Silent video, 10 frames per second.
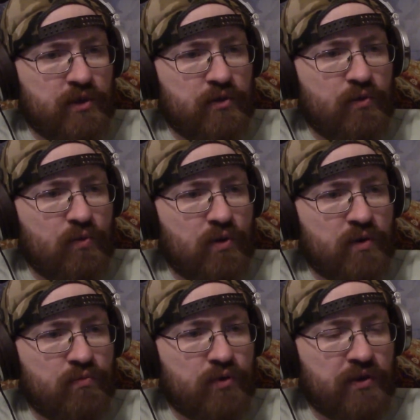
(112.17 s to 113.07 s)
two,
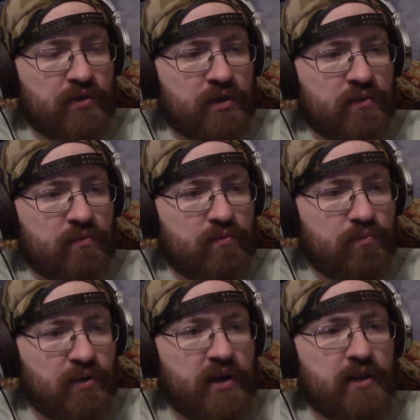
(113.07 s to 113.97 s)
one, pressing
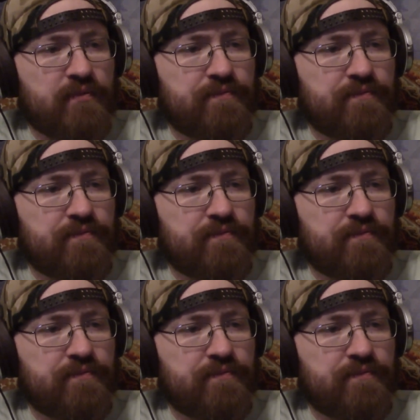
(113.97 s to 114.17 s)
play.